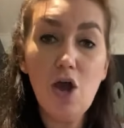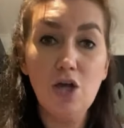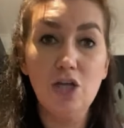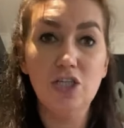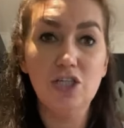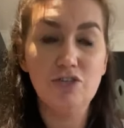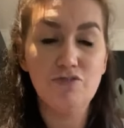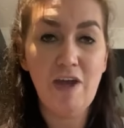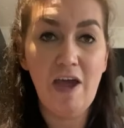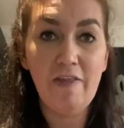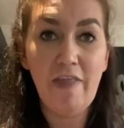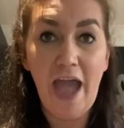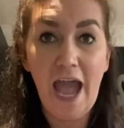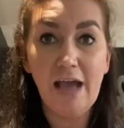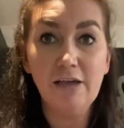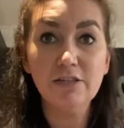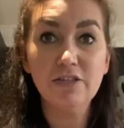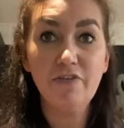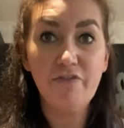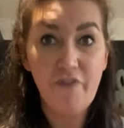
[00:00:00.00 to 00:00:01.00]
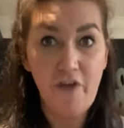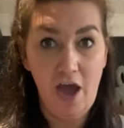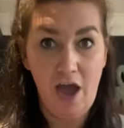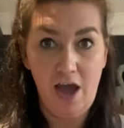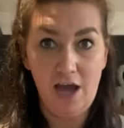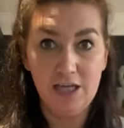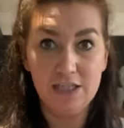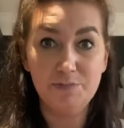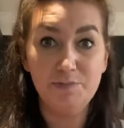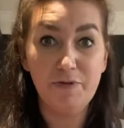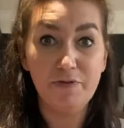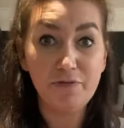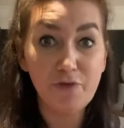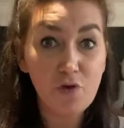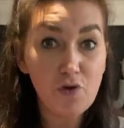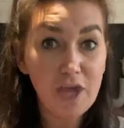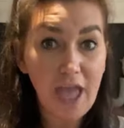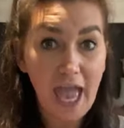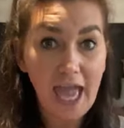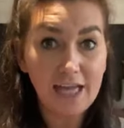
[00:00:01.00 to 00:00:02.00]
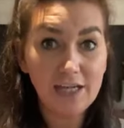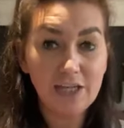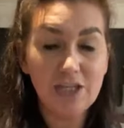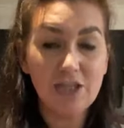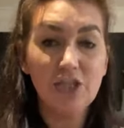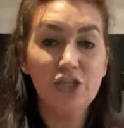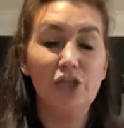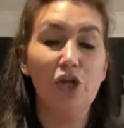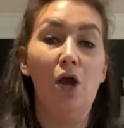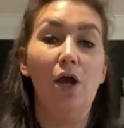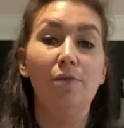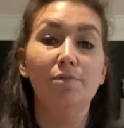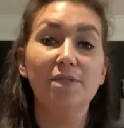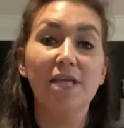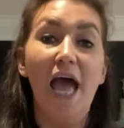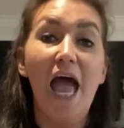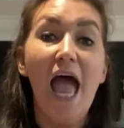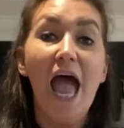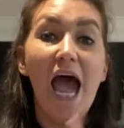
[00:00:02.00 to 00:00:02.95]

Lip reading: hunt around the house first before you head to the shops